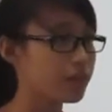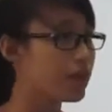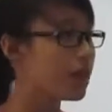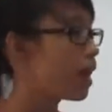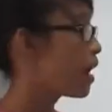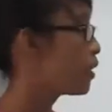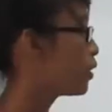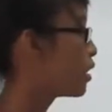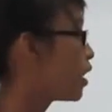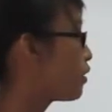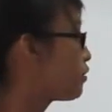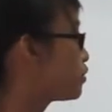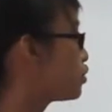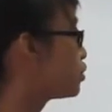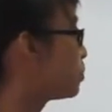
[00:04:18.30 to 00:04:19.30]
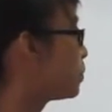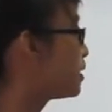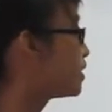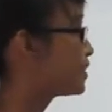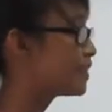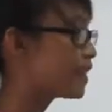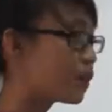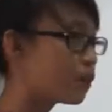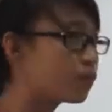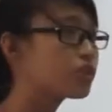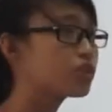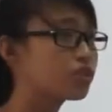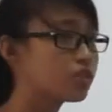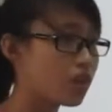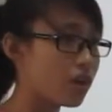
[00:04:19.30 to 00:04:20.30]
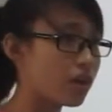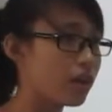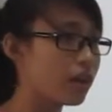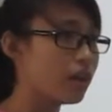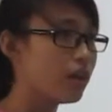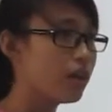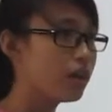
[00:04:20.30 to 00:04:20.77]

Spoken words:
and you have to be self-study.